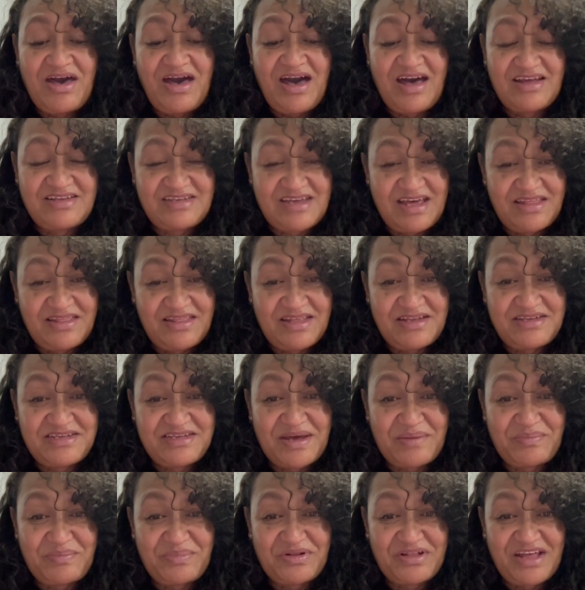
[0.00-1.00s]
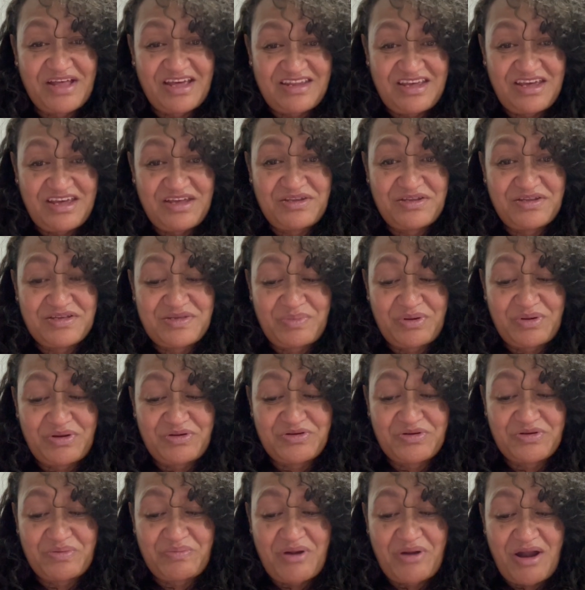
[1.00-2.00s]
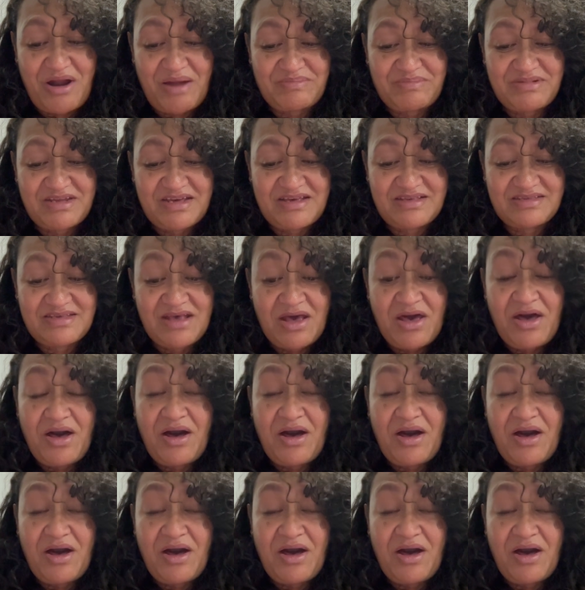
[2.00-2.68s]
attend the temple, and heed to spiritual promptings,